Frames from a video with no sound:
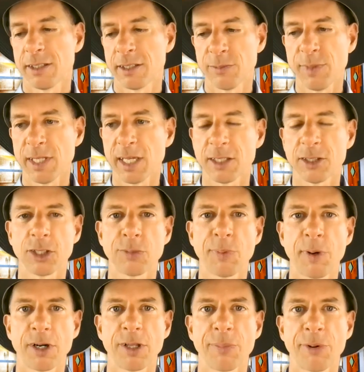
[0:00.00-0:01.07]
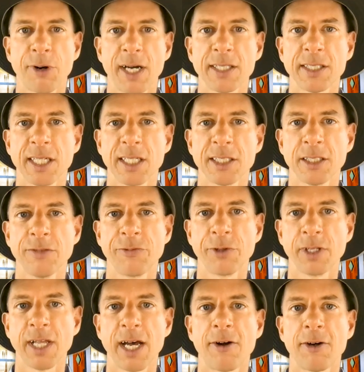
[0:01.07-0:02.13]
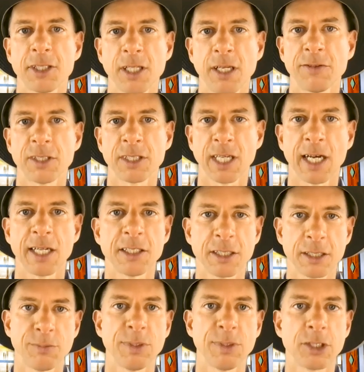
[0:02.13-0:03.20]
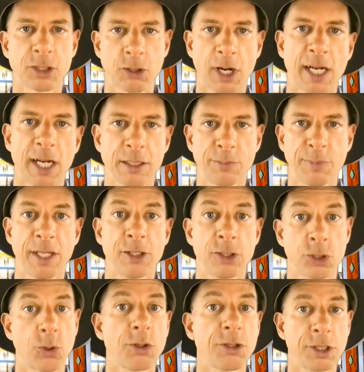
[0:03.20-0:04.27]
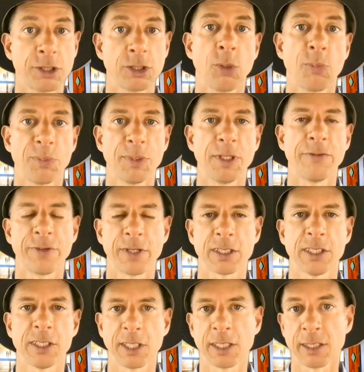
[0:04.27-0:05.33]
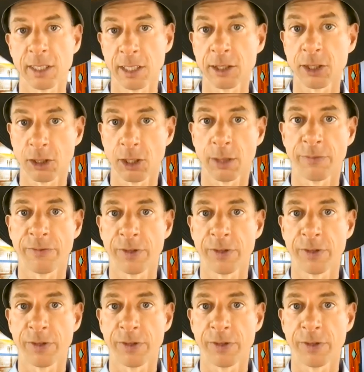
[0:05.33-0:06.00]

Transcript: to me, that's just part of the process. And if we allow ourselves to constantly be distracted by the short little dopamine fixes, like the Instagram